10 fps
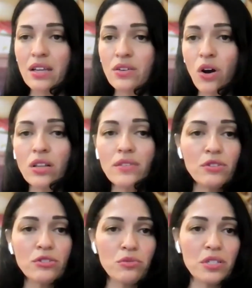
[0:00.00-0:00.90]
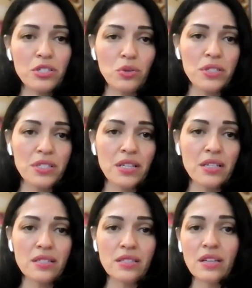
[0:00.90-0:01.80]
and all of those
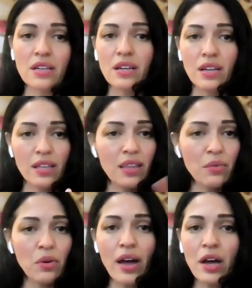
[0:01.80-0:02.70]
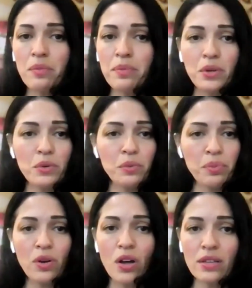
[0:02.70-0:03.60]
resources, and they will help you
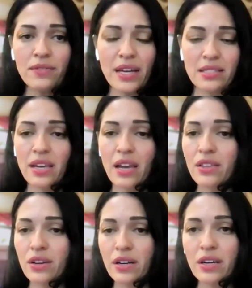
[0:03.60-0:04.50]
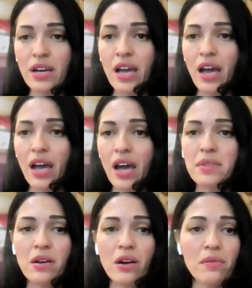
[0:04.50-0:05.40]
put all of that together.
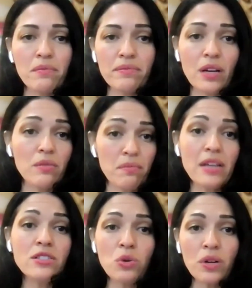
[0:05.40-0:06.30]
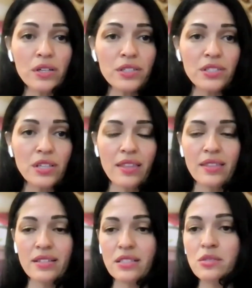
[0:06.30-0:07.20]
They're mentors,
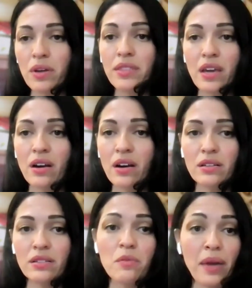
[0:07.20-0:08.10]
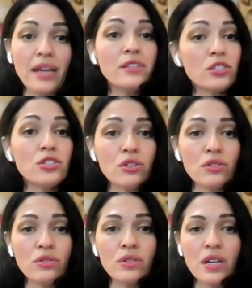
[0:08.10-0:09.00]
and this is what they're paid to
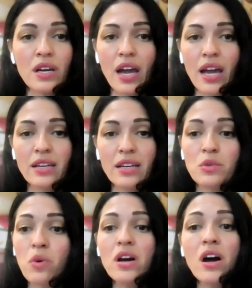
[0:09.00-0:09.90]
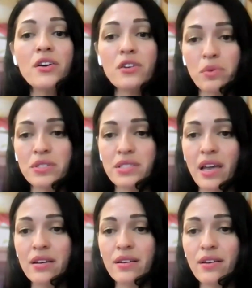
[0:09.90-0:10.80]
do, and it's
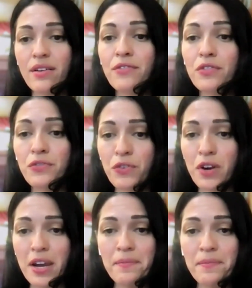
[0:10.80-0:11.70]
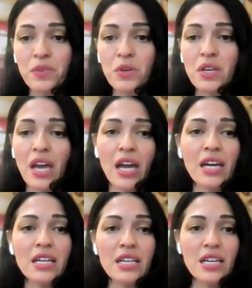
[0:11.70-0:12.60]
100% for free.
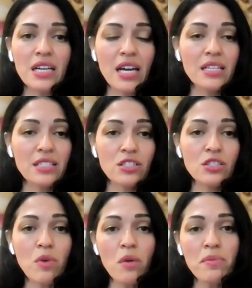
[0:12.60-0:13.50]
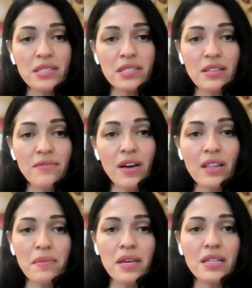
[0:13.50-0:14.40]
Okay, and it's the Small Business
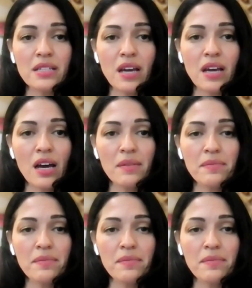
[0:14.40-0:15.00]
Development